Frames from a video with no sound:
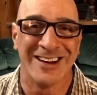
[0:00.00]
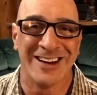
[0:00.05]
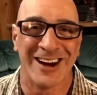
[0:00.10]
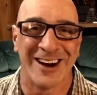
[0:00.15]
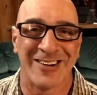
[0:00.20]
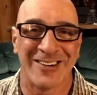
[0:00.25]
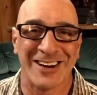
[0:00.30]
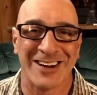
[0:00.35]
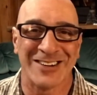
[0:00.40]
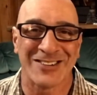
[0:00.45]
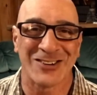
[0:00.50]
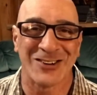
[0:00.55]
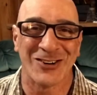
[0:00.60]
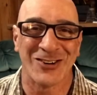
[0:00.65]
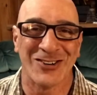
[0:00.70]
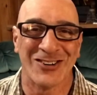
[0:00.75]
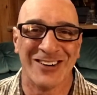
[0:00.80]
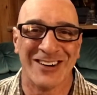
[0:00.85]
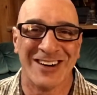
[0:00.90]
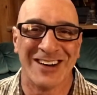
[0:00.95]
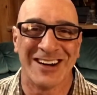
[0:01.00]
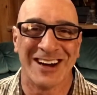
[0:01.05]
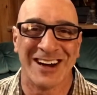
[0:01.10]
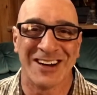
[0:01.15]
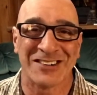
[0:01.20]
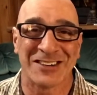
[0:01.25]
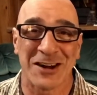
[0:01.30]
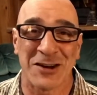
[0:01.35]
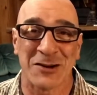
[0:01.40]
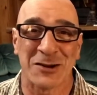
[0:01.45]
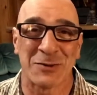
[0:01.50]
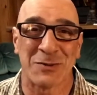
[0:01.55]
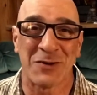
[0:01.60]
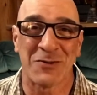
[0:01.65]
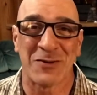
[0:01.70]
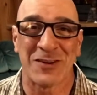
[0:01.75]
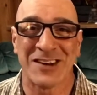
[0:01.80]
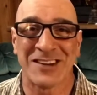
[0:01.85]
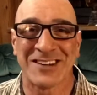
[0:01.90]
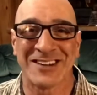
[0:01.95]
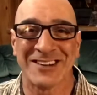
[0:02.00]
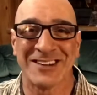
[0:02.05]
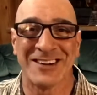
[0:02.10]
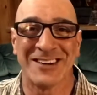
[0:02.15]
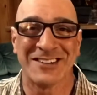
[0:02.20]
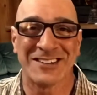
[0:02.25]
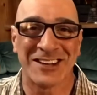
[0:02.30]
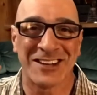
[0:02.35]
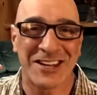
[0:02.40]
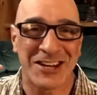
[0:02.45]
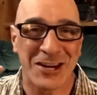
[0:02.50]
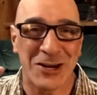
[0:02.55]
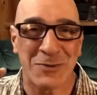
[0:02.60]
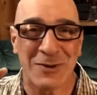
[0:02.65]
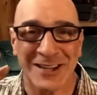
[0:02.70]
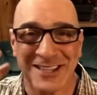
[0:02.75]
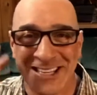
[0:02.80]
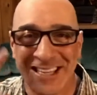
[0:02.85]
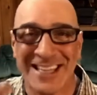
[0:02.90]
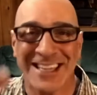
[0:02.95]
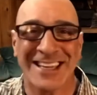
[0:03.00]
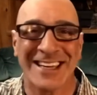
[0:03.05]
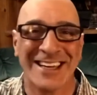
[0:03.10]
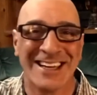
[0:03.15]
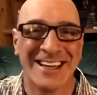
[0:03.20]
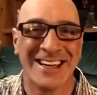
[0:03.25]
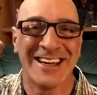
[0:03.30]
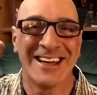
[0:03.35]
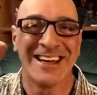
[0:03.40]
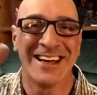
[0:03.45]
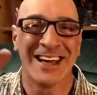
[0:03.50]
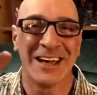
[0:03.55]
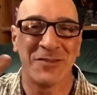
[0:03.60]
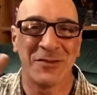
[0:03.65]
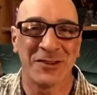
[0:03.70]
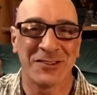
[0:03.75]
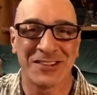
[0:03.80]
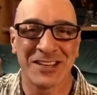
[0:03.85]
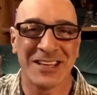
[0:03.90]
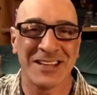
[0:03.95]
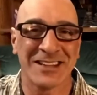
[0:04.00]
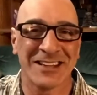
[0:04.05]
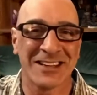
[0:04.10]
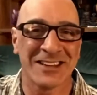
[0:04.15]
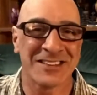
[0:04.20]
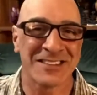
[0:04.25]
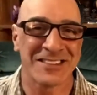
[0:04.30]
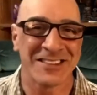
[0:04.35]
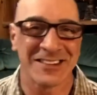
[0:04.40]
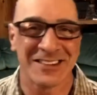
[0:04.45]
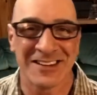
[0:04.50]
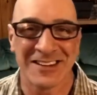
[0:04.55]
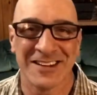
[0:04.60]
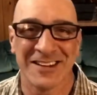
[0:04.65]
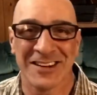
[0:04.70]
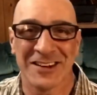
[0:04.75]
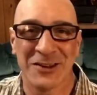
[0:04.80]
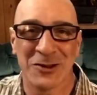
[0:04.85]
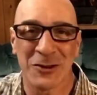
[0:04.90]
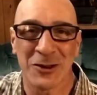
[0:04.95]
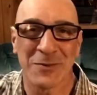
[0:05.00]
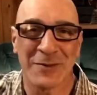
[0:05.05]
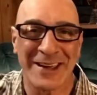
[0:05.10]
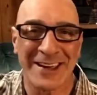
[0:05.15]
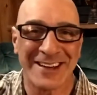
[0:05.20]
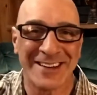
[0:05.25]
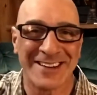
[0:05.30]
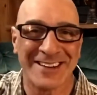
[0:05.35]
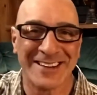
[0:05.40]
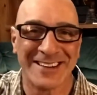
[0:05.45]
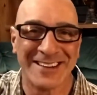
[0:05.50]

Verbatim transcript: All right, so shout out to my friend Tahir Malik. If you're seeing this, you're the man.